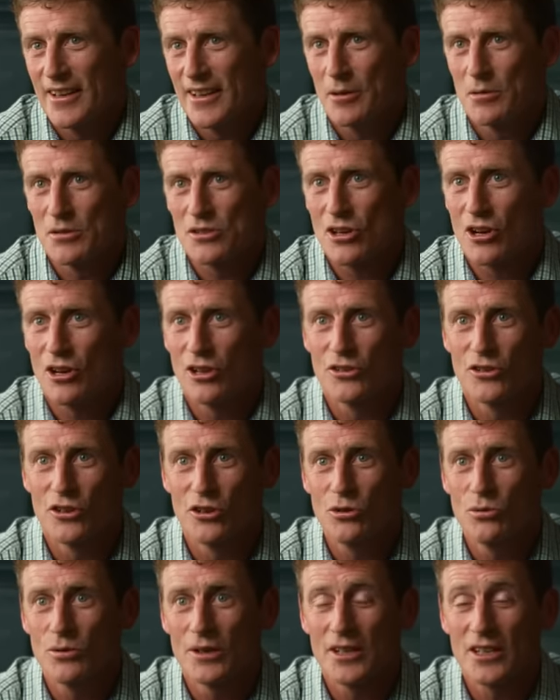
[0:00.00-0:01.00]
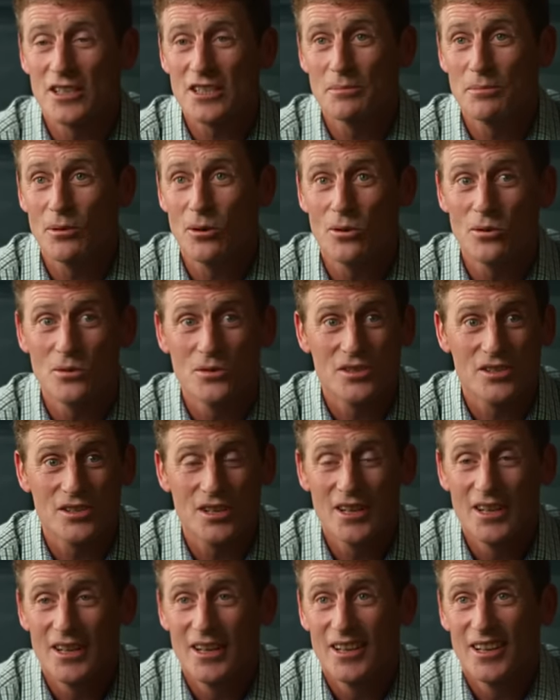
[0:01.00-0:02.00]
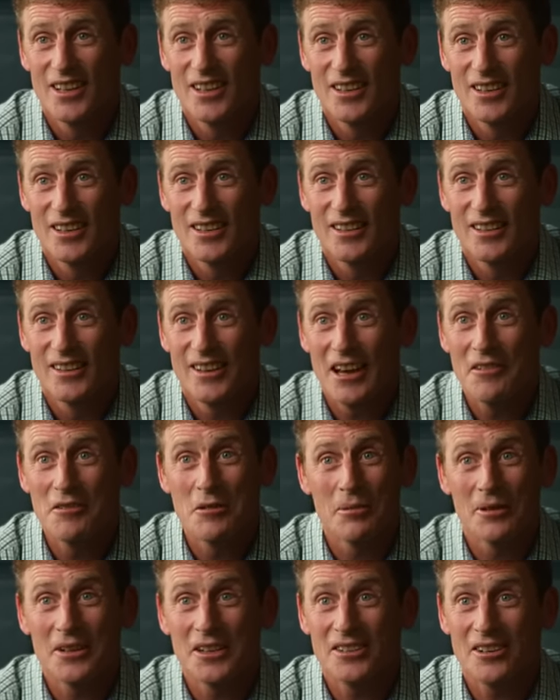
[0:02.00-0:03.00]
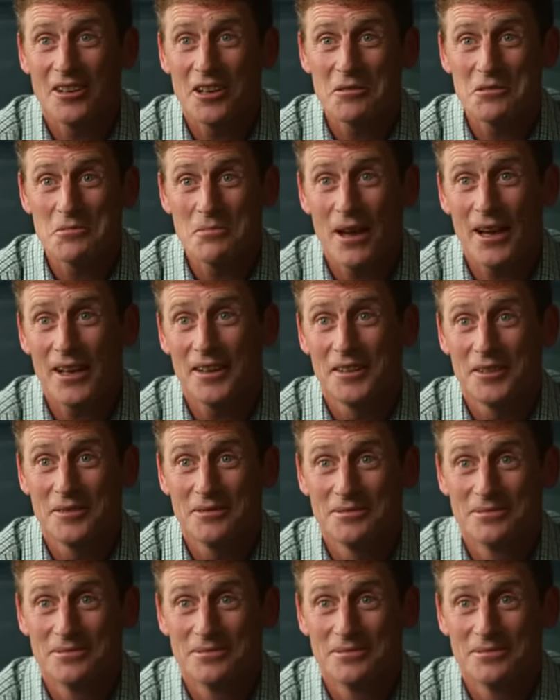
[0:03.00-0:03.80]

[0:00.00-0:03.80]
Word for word: It was all new, and I suppose everybody thought he was mad.